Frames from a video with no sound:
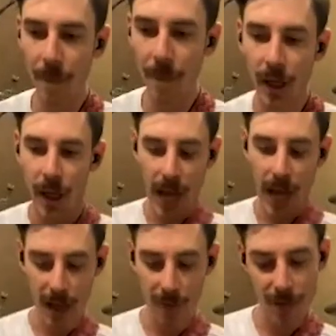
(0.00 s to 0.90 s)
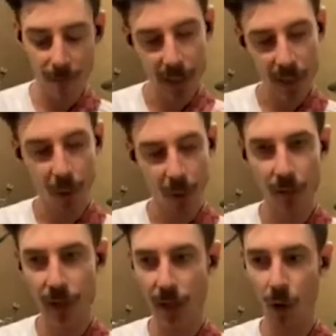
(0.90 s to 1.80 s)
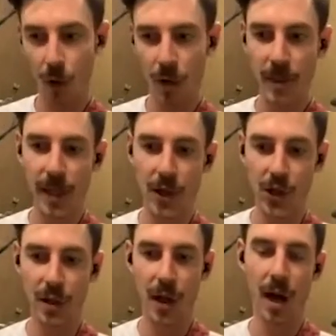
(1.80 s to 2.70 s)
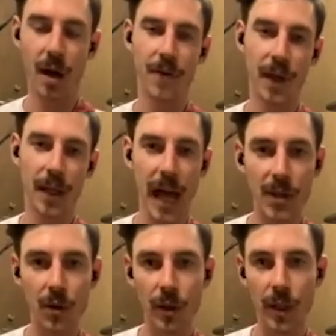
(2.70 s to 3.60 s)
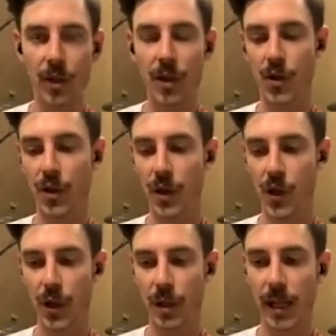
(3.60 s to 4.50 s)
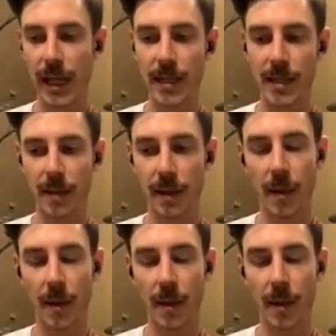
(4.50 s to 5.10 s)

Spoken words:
And the biggest part of the ornamentation of the classical Indian tradition is